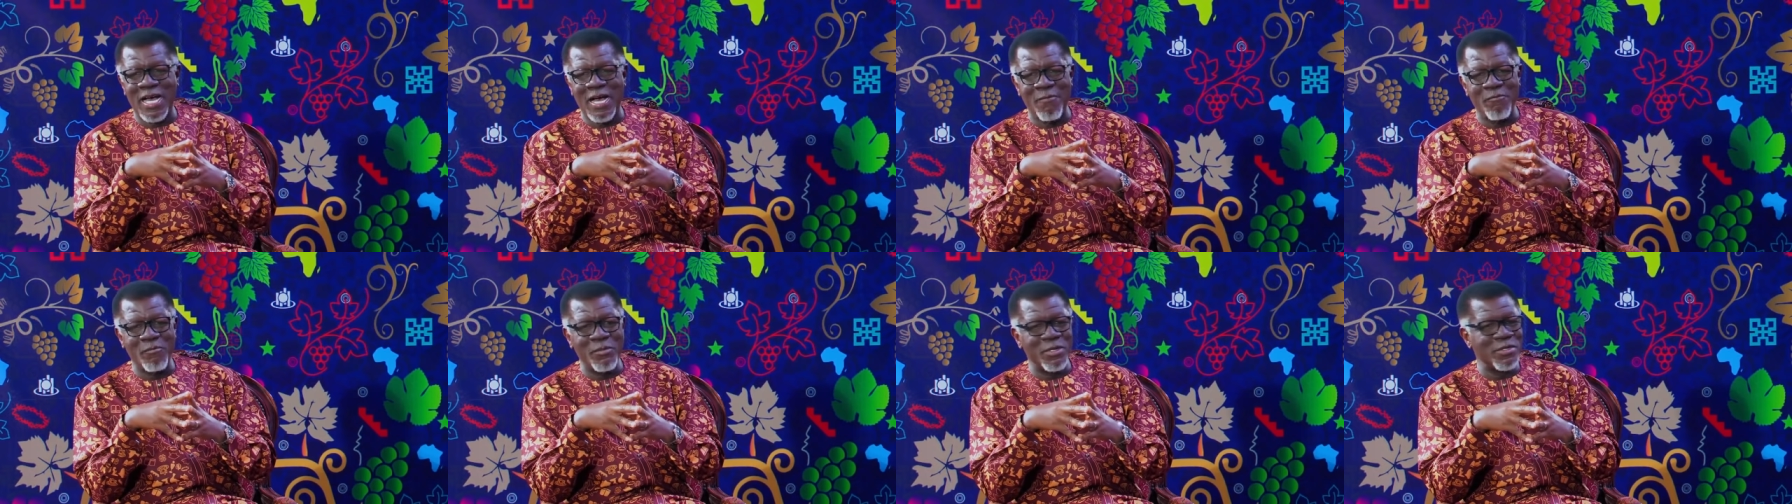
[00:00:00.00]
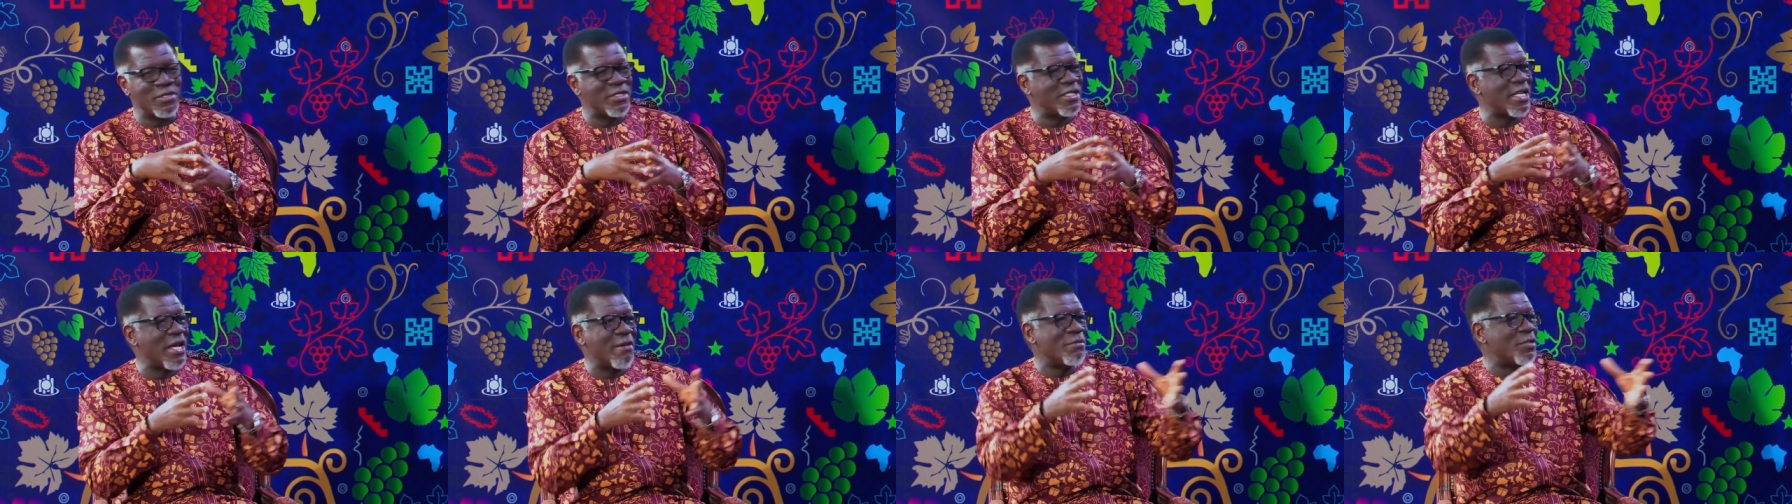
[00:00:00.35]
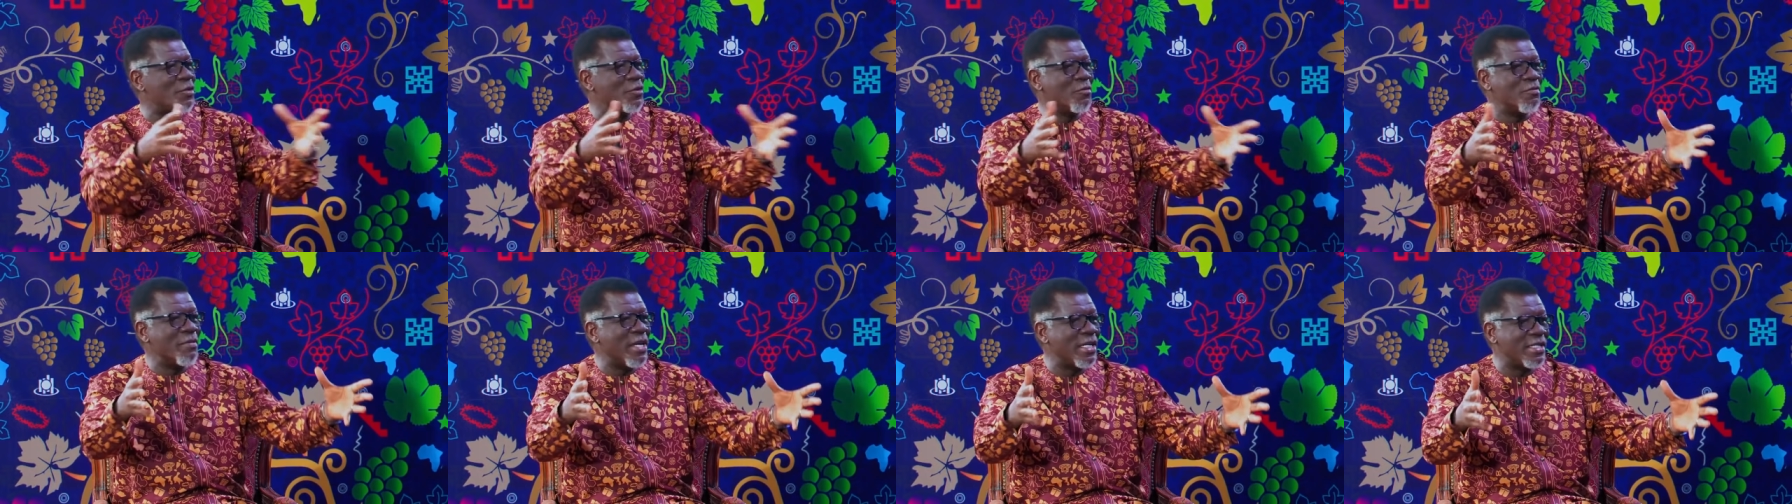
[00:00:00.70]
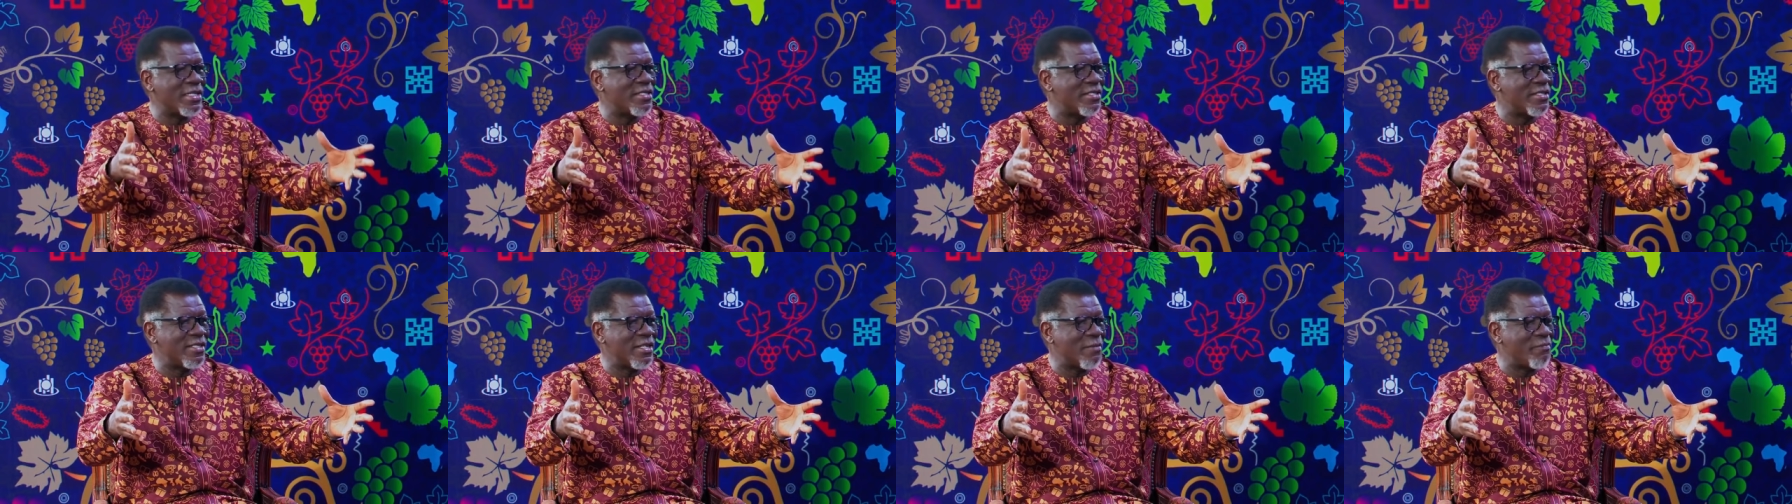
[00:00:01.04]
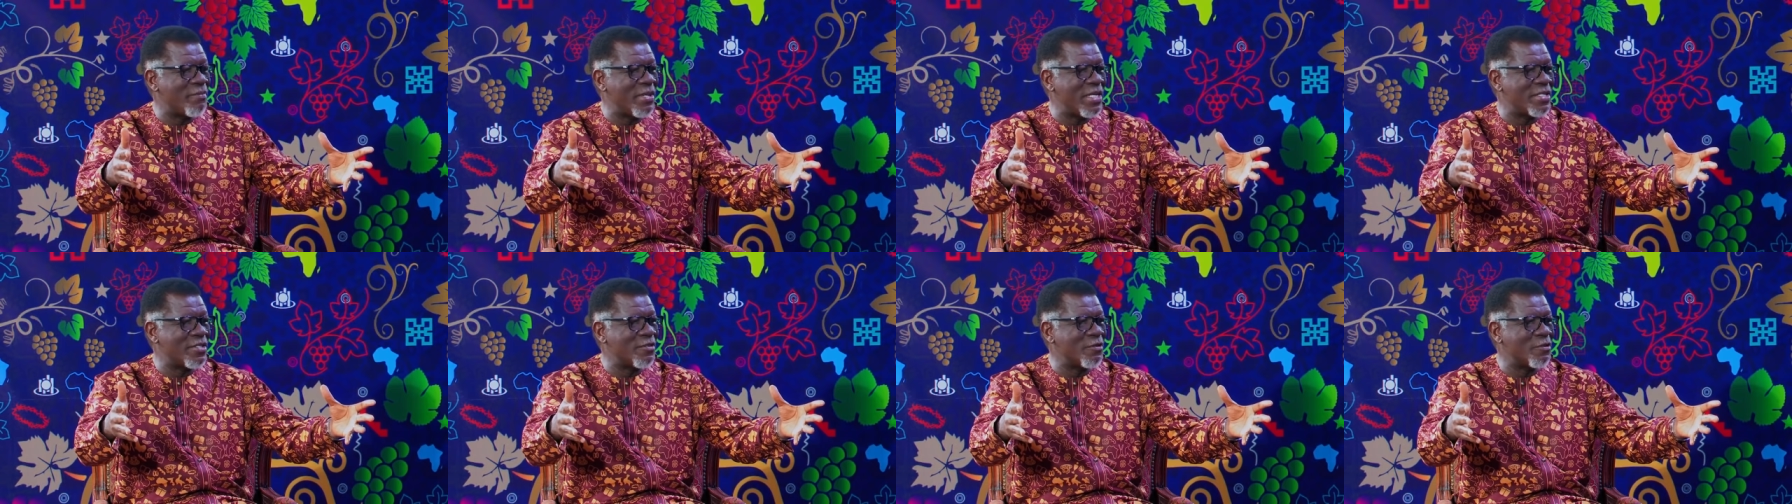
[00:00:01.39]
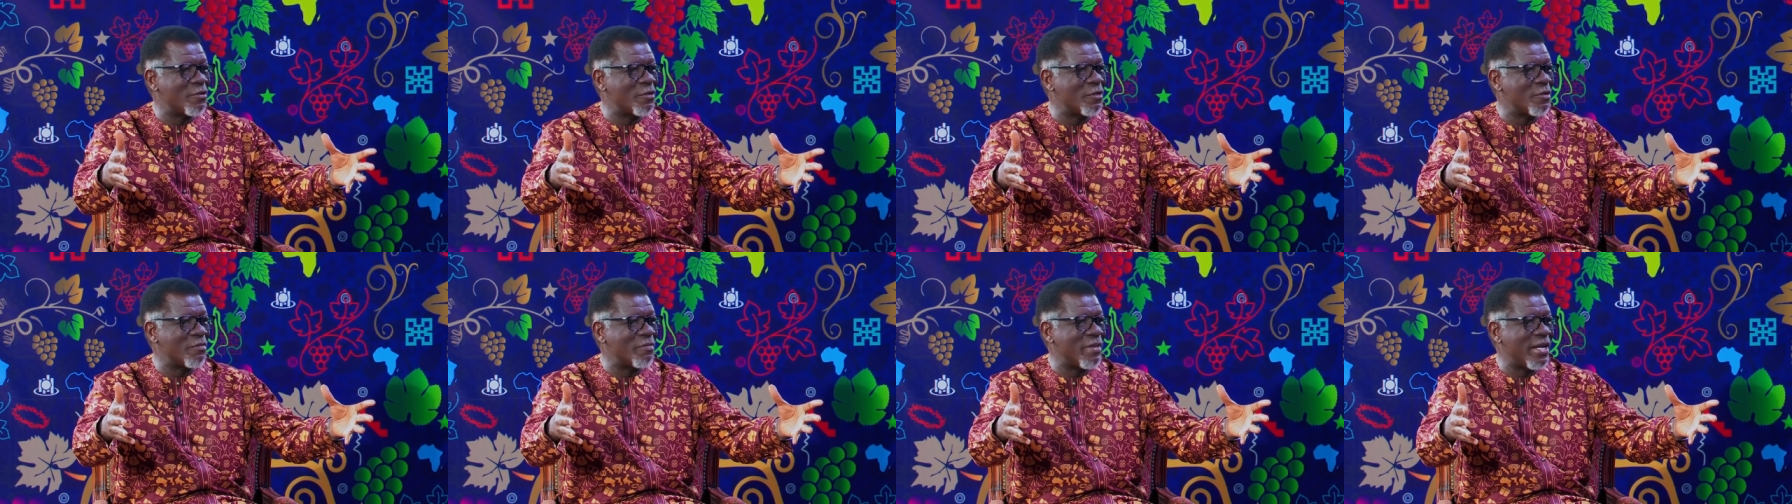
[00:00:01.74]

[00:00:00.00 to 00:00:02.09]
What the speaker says: Most times you met the person you're going to